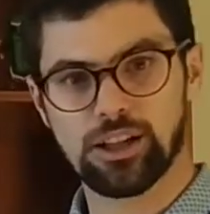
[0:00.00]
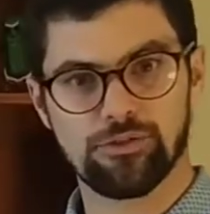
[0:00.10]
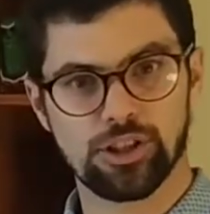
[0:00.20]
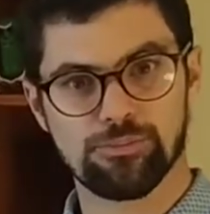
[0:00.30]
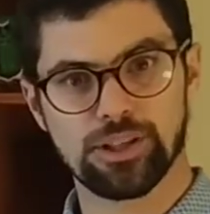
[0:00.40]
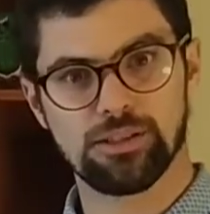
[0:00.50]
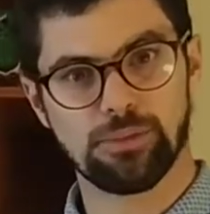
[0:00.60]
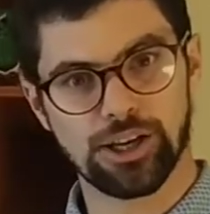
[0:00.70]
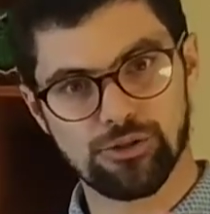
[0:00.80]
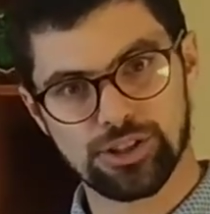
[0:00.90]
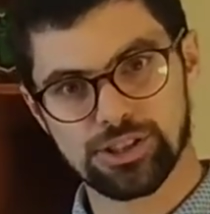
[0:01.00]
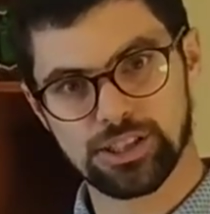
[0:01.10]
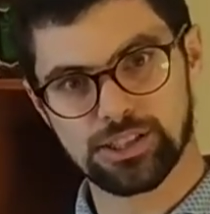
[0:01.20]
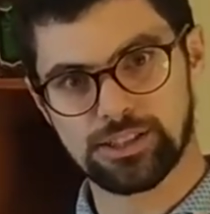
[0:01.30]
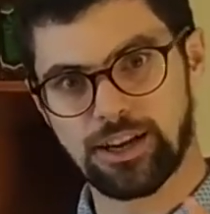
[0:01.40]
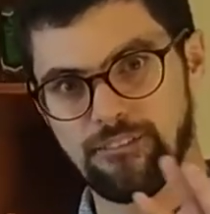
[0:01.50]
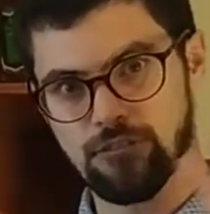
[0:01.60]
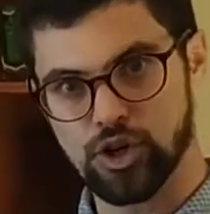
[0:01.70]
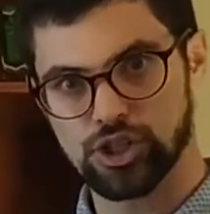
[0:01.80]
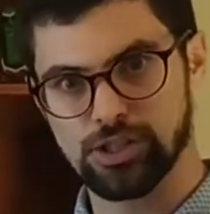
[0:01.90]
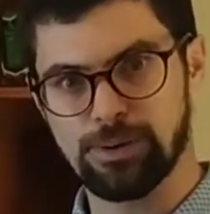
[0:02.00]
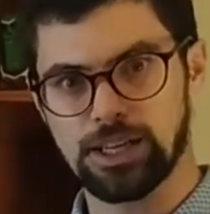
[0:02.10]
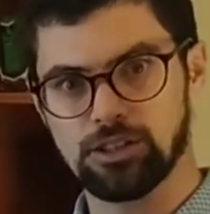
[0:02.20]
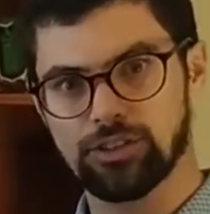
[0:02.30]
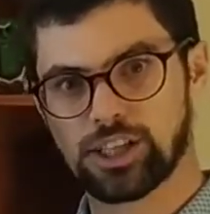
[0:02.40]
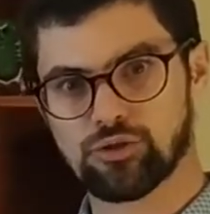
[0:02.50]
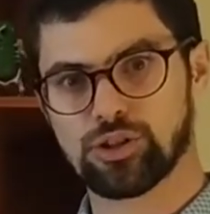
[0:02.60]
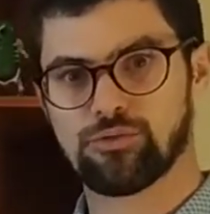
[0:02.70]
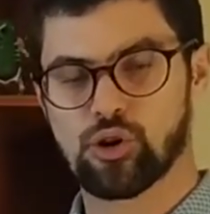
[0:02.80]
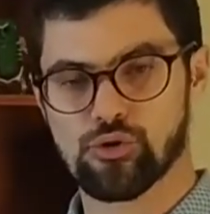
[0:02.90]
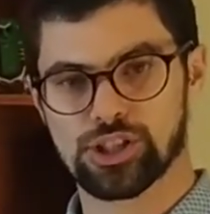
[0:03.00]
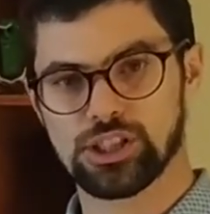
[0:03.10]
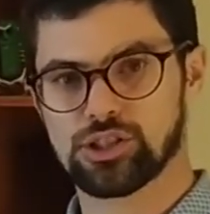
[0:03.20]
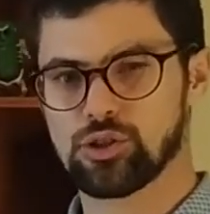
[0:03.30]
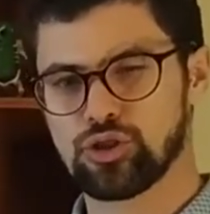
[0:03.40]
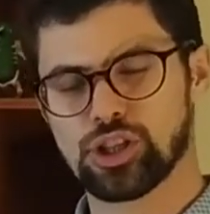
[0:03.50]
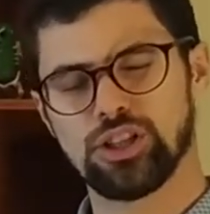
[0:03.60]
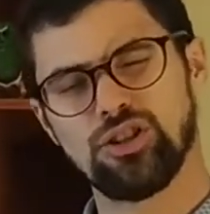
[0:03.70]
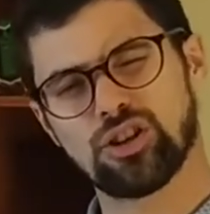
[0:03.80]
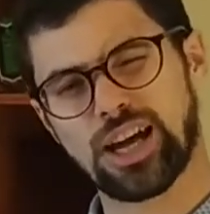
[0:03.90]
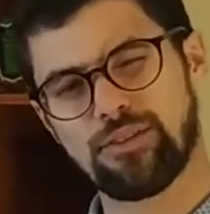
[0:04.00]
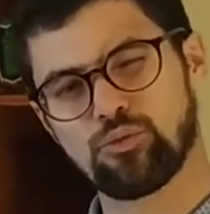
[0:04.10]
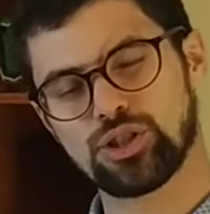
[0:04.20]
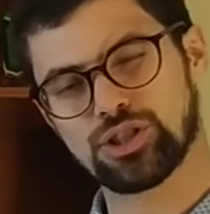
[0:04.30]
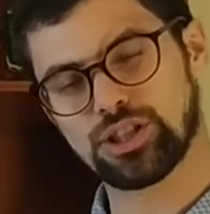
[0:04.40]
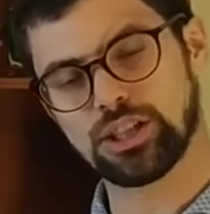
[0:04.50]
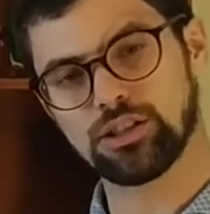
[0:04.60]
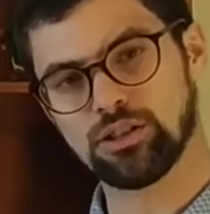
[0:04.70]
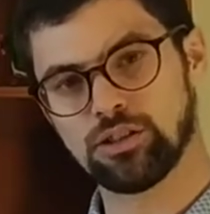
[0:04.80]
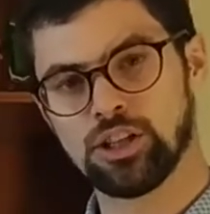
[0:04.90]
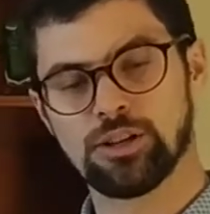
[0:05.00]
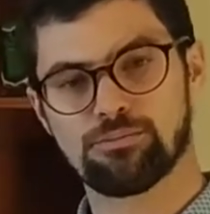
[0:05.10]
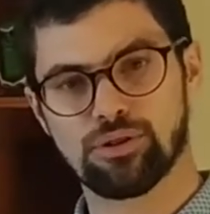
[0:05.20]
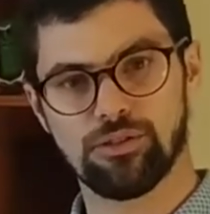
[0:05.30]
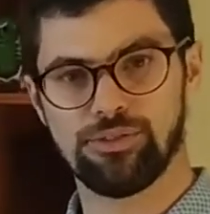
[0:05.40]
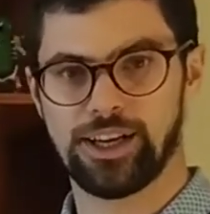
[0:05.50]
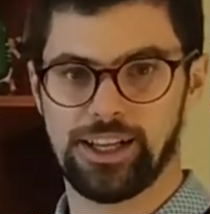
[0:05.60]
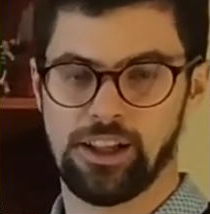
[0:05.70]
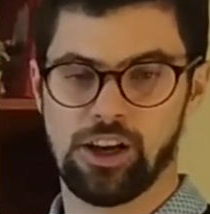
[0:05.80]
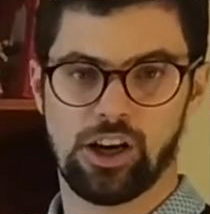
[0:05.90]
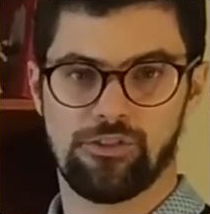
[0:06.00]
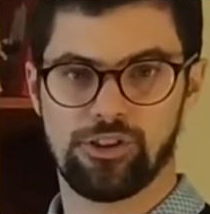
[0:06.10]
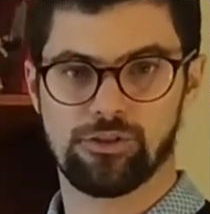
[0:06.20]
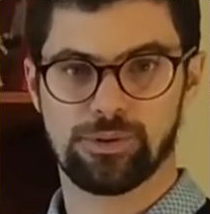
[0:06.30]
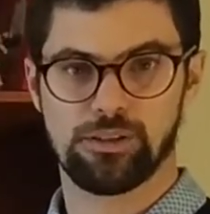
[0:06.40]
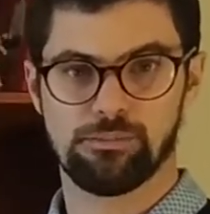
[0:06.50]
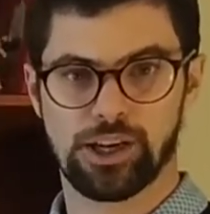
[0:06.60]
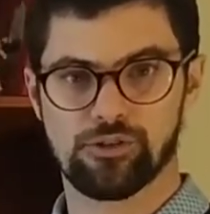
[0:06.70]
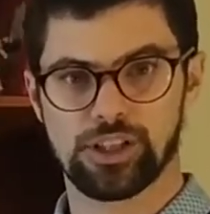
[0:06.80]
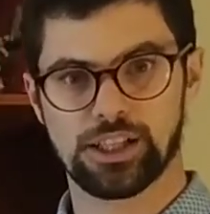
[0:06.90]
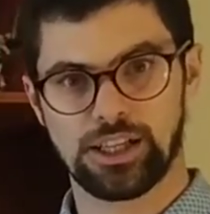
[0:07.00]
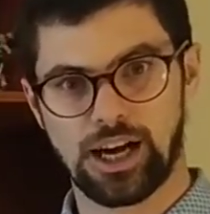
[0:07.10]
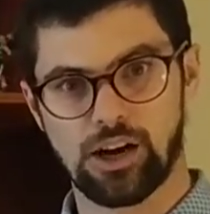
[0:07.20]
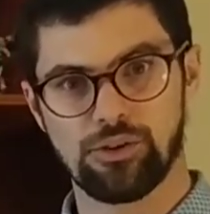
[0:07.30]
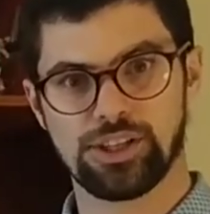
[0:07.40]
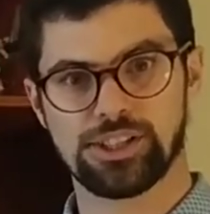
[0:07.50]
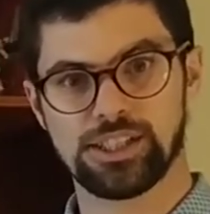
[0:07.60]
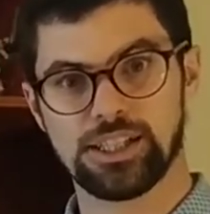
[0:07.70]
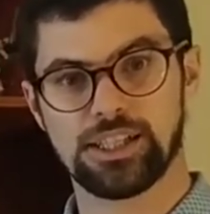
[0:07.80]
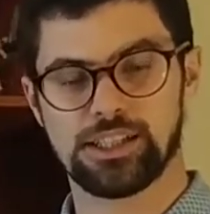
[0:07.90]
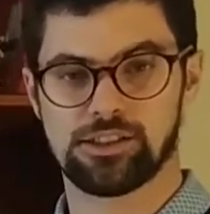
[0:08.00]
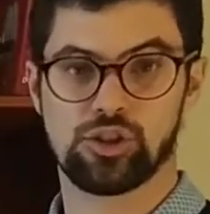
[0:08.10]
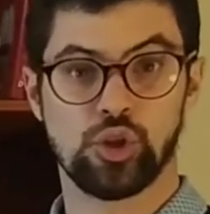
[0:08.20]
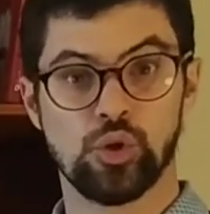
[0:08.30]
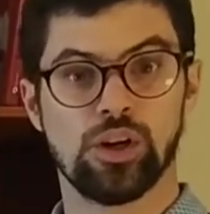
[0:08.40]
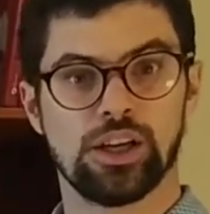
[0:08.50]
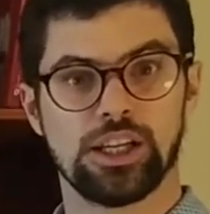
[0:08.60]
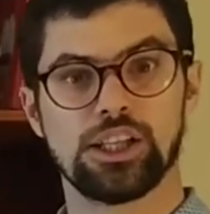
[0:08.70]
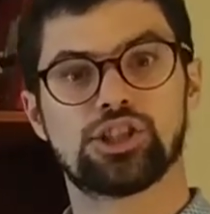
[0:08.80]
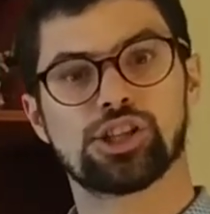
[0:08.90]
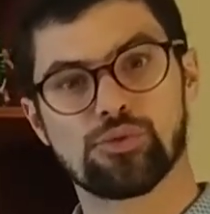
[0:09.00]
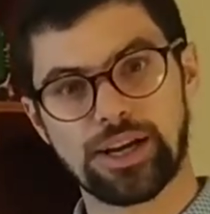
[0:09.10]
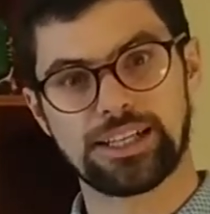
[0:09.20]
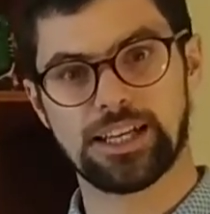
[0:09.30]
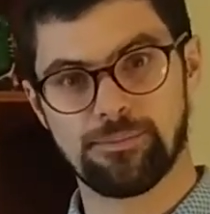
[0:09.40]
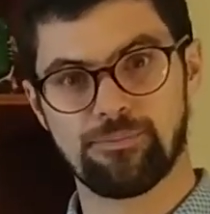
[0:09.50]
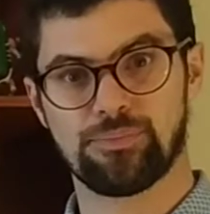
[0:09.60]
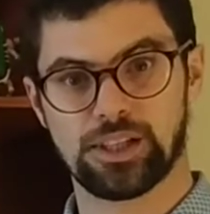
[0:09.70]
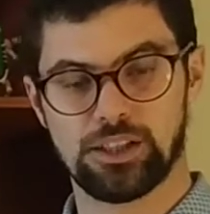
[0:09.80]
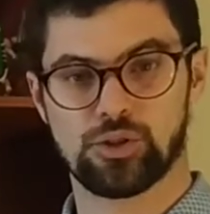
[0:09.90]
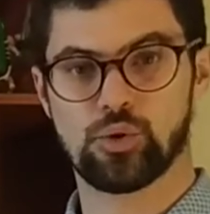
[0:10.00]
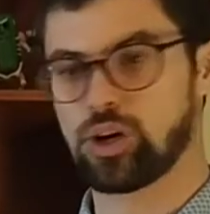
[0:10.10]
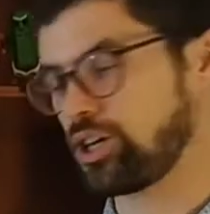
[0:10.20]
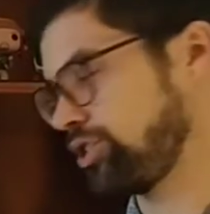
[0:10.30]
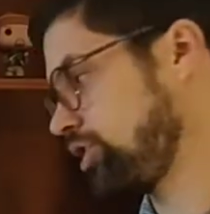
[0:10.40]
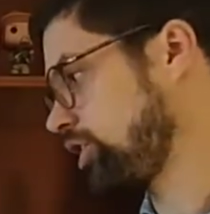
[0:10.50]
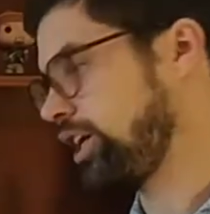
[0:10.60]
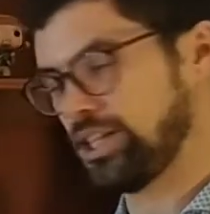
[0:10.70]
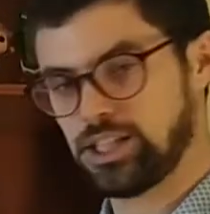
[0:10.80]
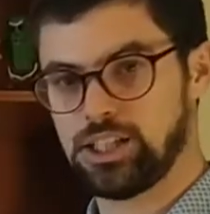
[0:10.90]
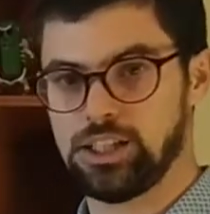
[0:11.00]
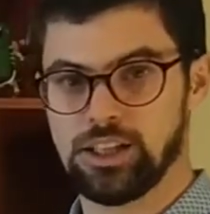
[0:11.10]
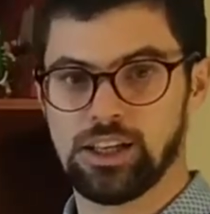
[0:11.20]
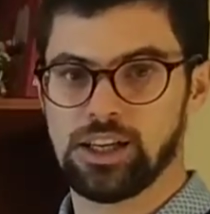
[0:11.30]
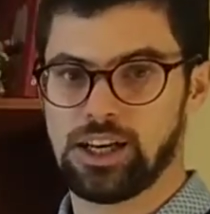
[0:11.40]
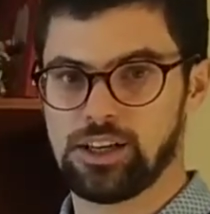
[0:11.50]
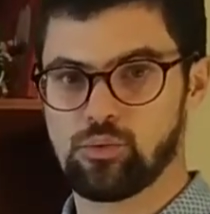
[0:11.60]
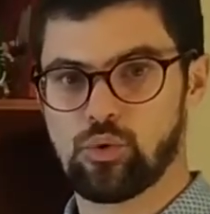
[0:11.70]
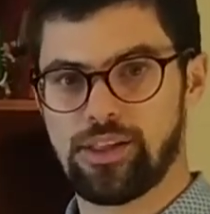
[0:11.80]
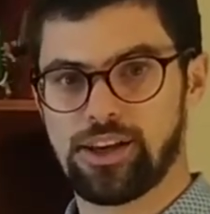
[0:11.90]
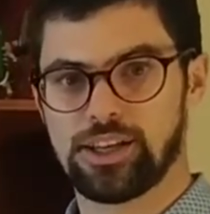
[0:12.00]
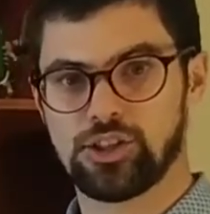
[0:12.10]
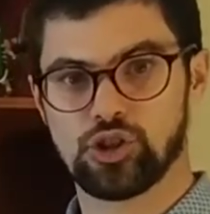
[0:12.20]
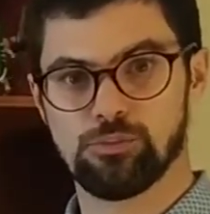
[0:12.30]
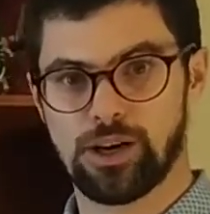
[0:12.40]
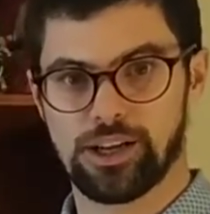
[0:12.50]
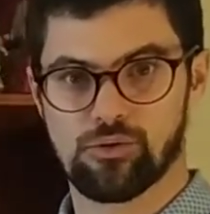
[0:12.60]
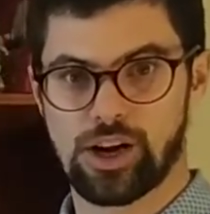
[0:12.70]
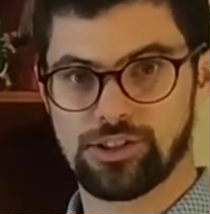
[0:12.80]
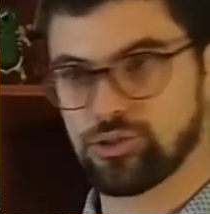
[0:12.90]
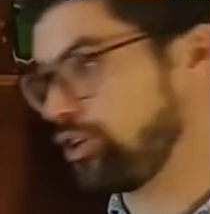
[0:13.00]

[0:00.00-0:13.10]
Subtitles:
of the European migrants is diverse depending on the country of origin, so you cannot have one single profile of the European migrant, and how easy it is to integrate them into our society and whether issues might arise or